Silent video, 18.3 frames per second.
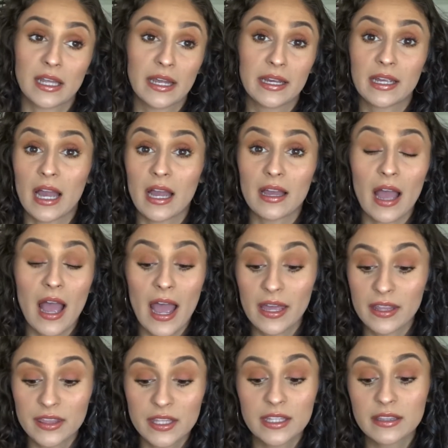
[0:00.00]
Like,
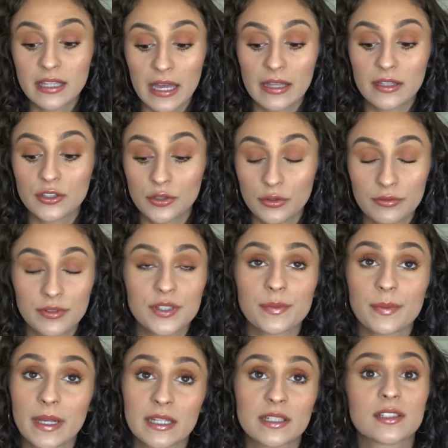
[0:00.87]
I think that
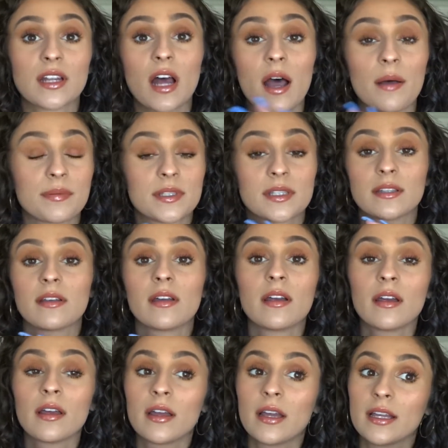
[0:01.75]
Juvia's Place tops
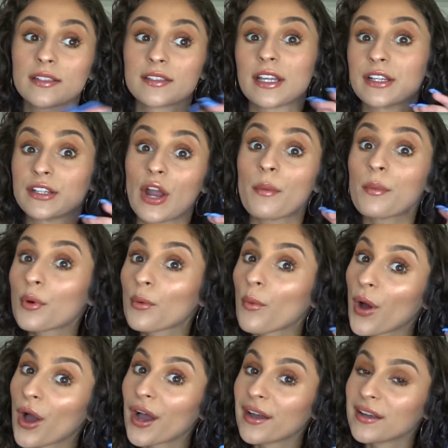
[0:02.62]
is like
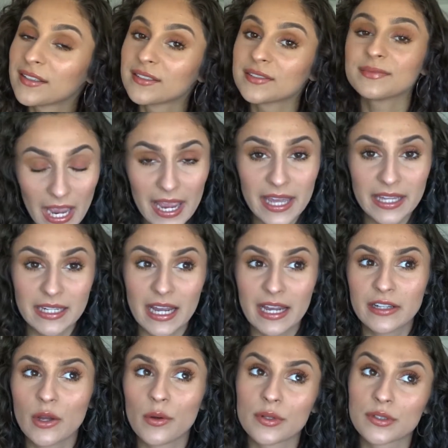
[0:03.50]
#1, and
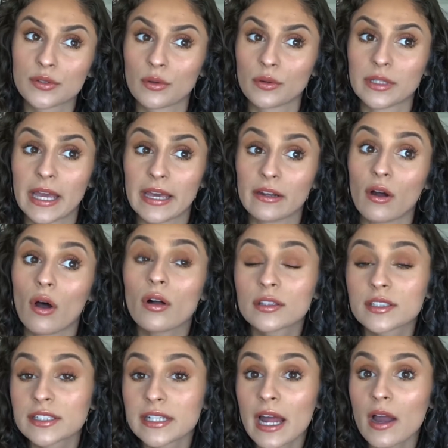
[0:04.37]
I know it's sold at
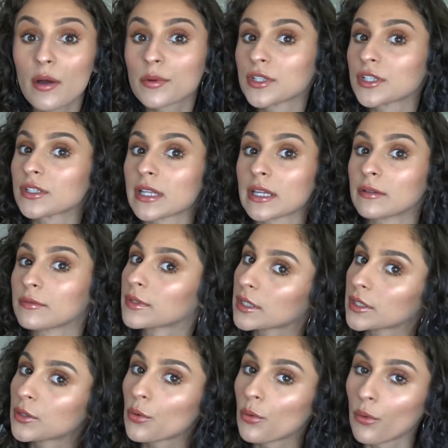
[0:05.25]
Ulta now, which is like
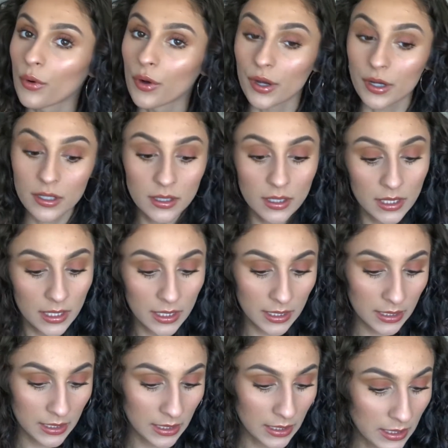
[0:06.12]
really cool.
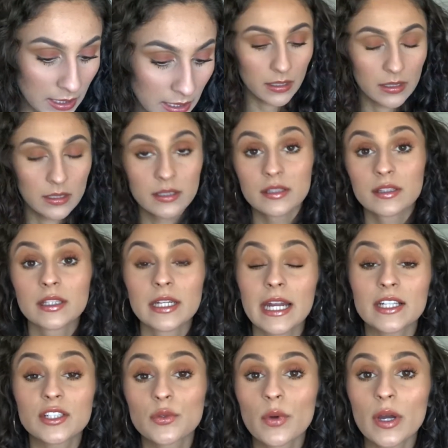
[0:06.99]
The
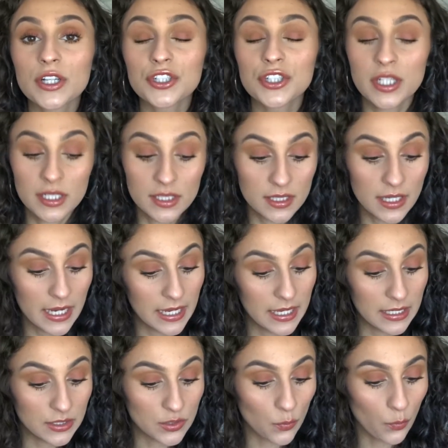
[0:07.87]
next question
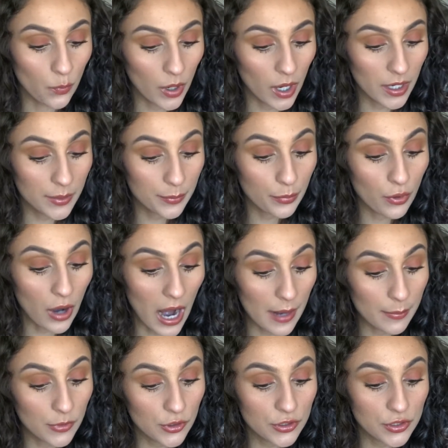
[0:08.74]
is, what
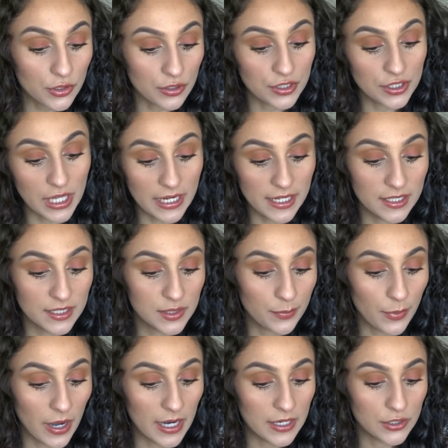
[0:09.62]
primers or setting
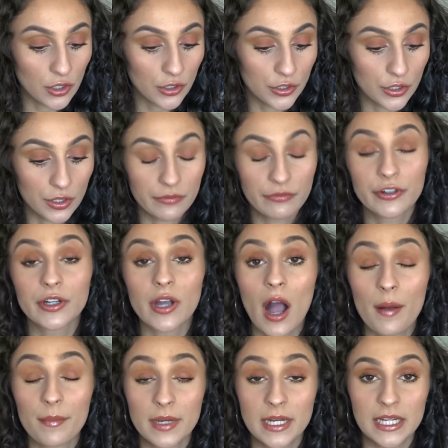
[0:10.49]
sprays are good for
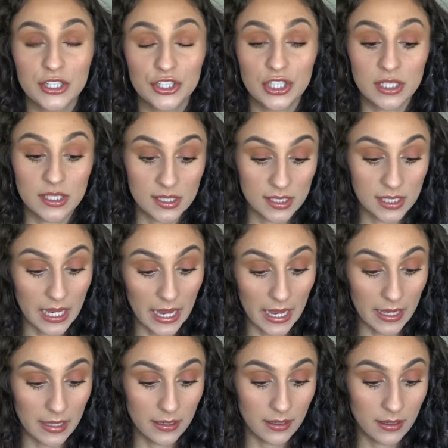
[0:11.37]
combination
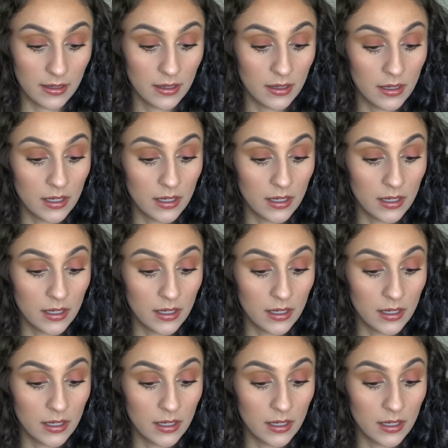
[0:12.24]
skin?